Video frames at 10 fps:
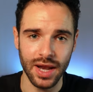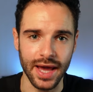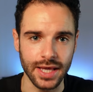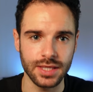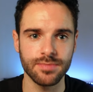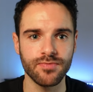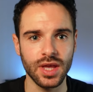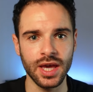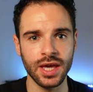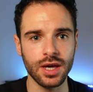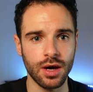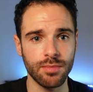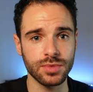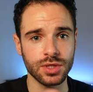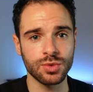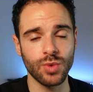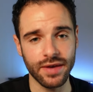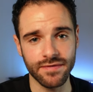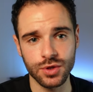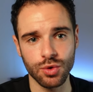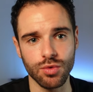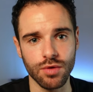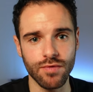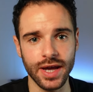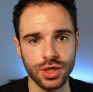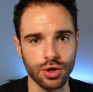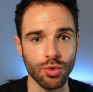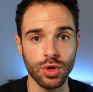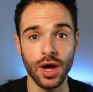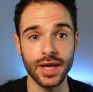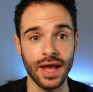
place. In comes Zwift to the rescue, like